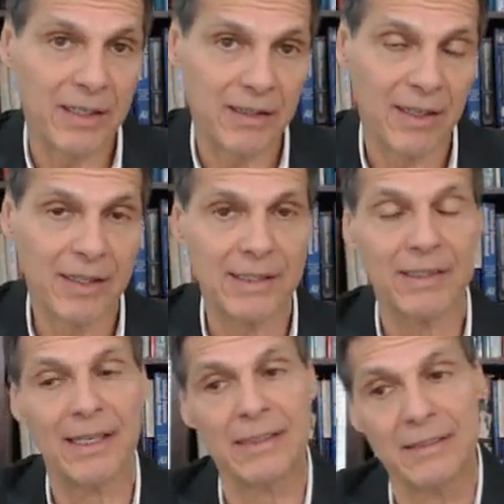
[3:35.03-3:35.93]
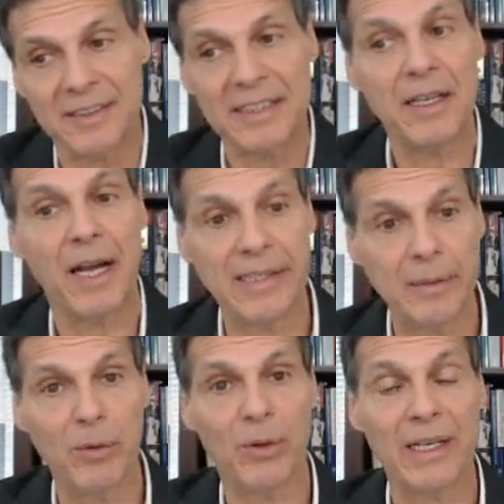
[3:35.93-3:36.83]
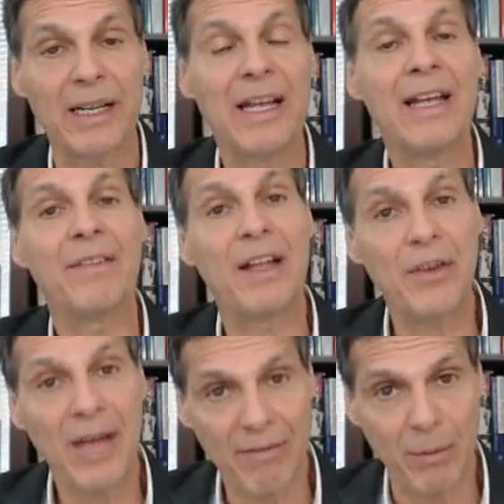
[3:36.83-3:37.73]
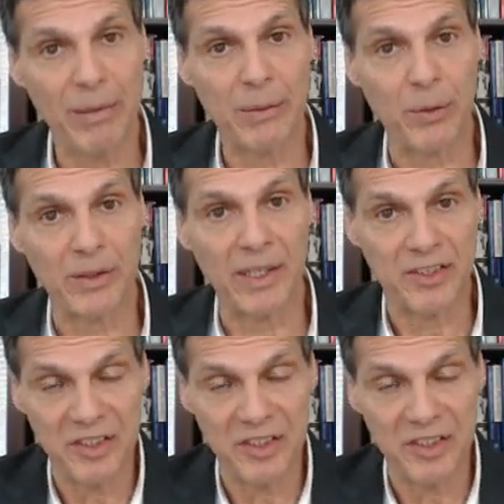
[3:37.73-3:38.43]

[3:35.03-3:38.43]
o'clock at night till say 9 in the morning, then you have the blood work done.